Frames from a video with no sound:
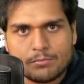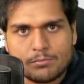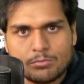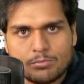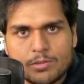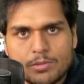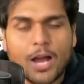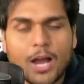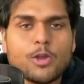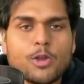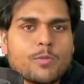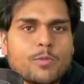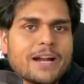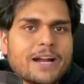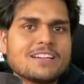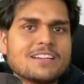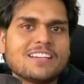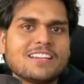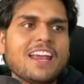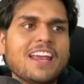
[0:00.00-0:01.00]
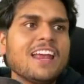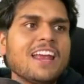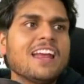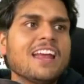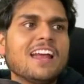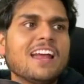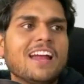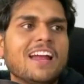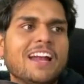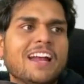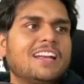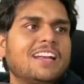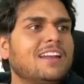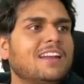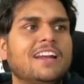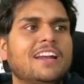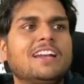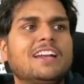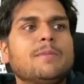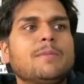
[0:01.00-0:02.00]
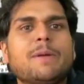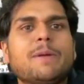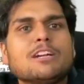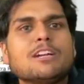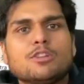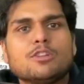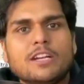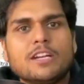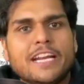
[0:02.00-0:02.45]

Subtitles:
Now you might say it depends on